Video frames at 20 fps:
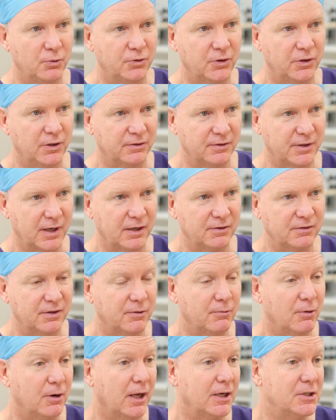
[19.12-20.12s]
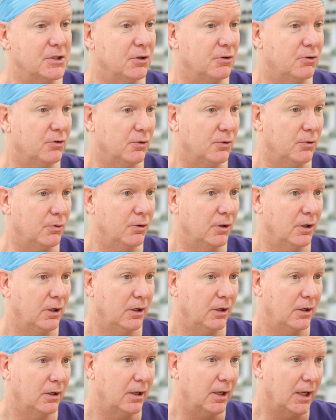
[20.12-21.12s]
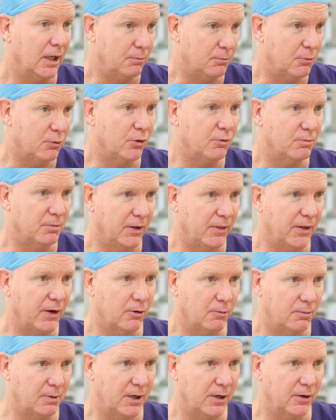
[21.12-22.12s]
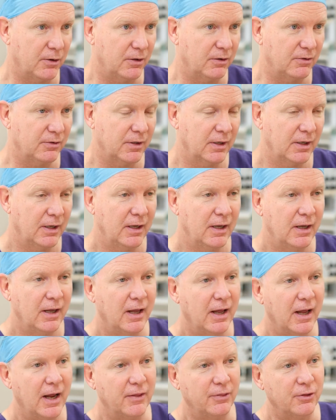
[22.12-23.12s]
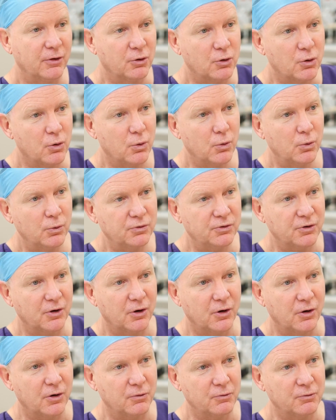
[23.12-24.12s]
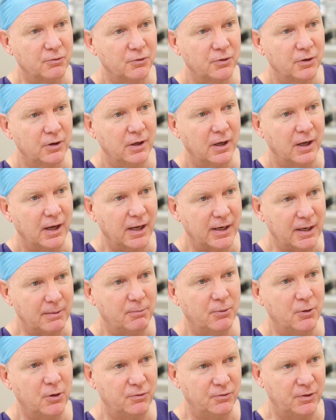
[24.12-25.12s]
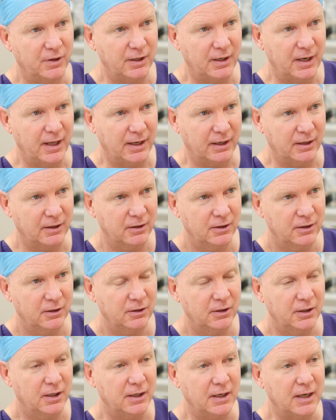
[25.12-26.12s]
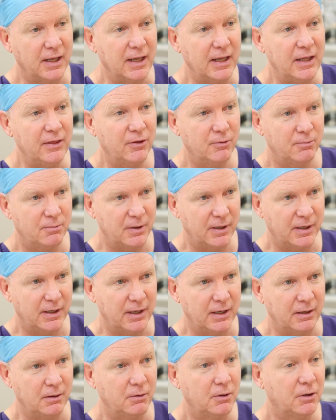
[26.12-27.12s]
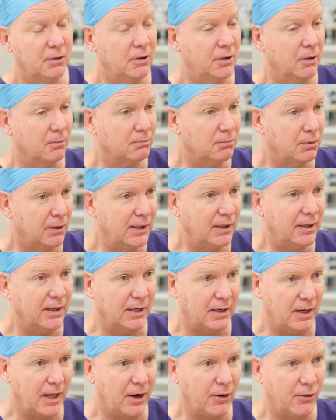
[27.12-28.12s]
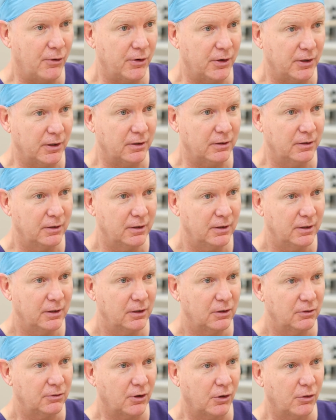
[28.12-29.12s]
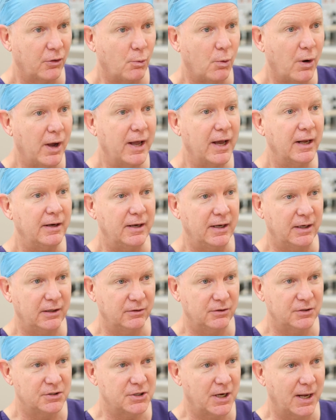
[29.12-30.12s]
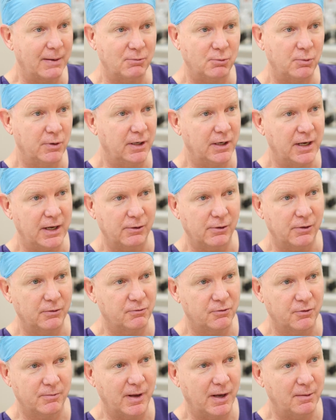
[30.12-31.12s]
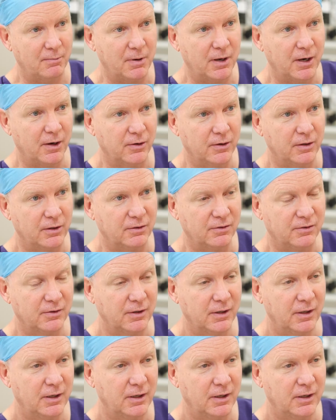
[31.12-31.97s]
to discuss in relation to improvement in their appearance. And the cause of an imperfect neck can either be completely inherited, so the way our neck is shaped we inherit from our parents,